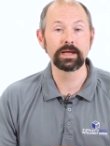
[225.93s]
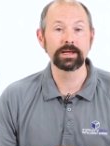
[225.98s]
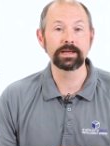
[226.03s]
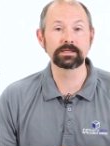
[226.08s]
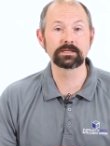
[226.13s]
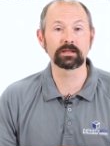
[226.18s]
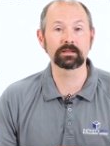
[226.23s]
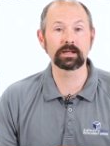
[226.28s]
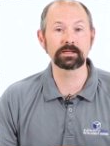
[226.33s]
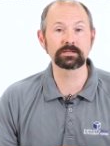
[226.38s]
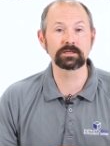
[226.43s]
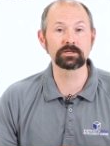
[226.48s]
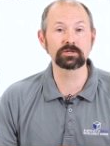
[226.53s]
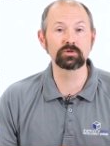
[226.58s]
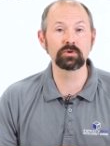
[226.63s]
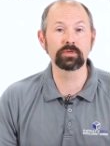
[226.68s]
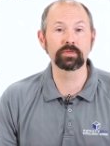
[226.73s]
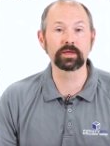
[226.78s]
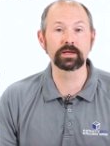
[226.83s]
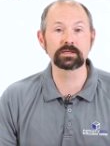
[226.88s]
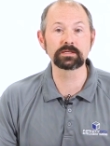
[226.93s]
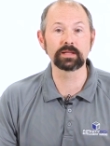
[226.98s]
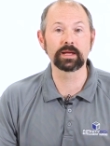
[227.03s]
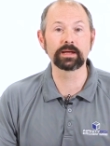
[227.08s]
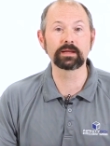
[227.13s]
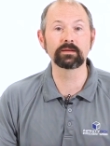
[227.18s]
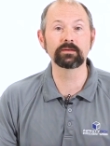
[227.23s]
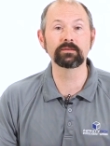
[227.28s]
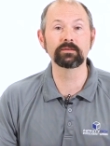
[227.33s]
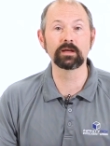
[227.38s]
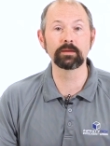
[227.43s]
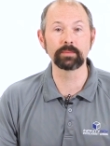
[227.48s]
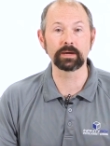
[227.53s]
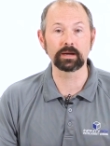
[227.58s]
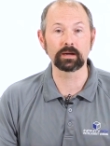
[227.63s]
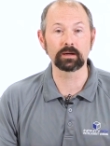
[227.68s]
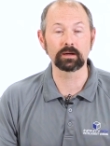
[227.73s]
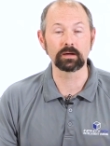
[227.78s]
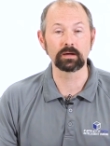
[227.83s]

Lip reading: is it lets us do things like dimming.